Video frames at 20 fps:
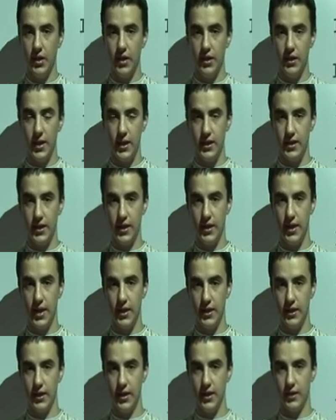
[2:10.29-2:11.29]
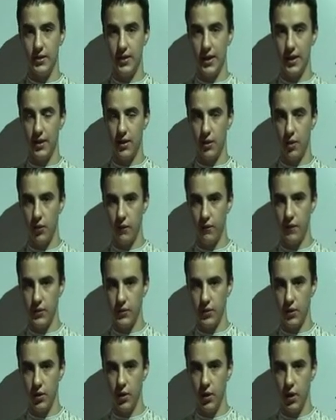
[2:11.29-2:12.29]
This, again, is like a
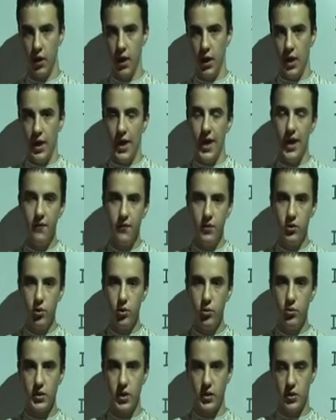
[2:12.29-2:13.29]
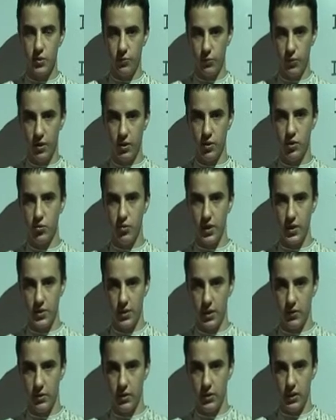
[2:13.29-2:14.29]
comforter. If you use it to bring your stress
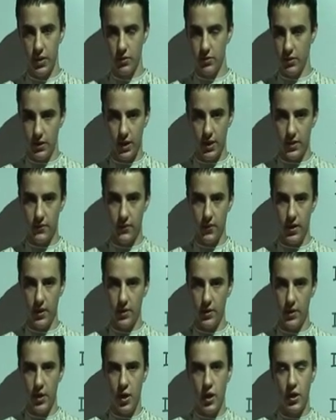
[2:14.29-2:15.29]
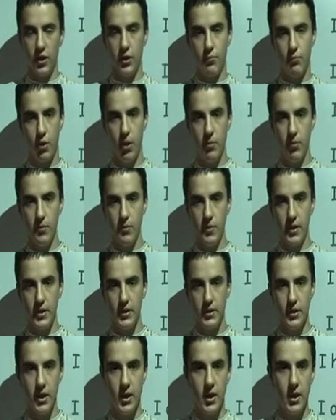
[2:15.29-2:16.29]
level down, then that's fine. The problem is,
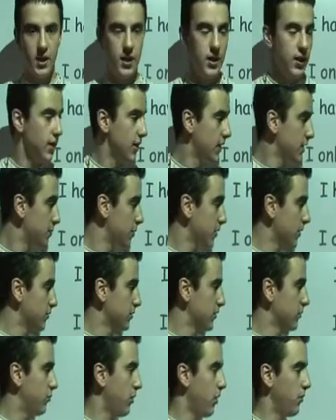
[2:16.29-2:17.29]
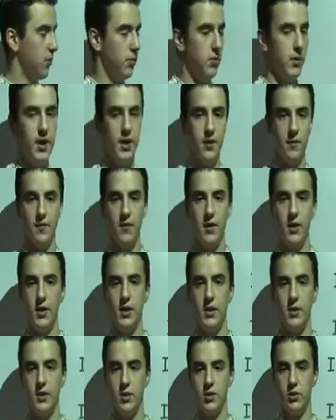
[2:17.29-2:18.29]
this becomes a problem if it
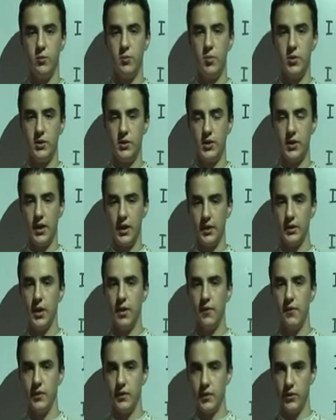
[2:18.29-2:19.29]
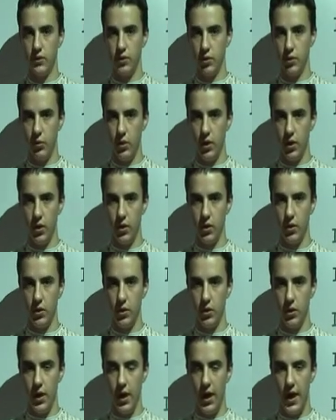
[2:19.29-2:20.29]
leads you to putting less effort into your work.
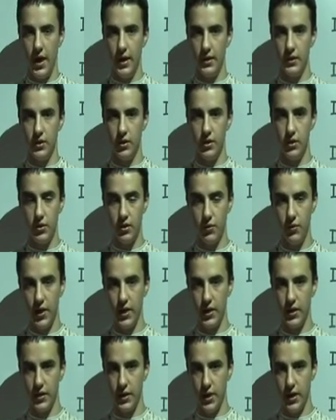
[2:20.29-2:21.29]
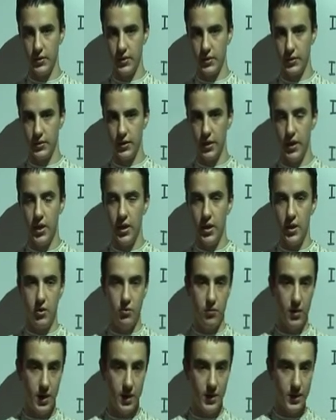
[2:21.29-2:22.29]
And you need to recognize
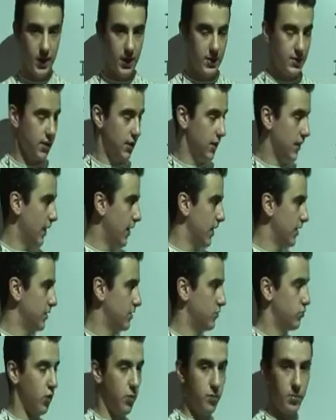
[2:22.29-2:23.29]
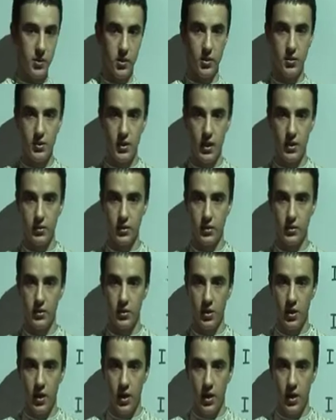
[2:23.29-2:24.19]
it as dropping your standards.